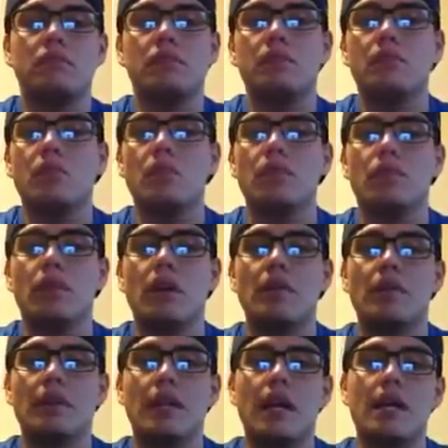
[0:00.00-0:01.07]
to move around
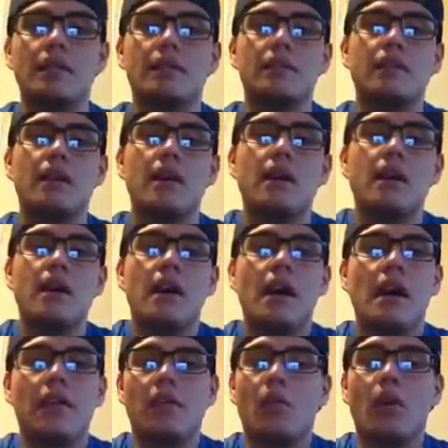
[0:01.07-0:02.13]
the glass,
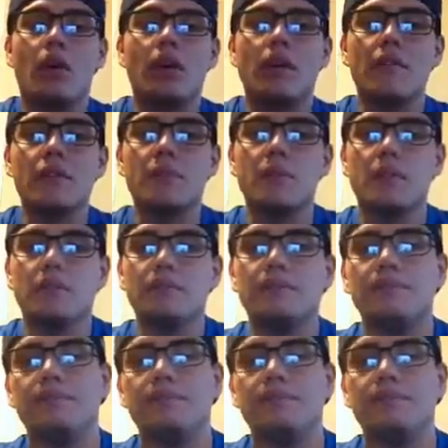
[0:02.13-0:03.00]
and the water never spilled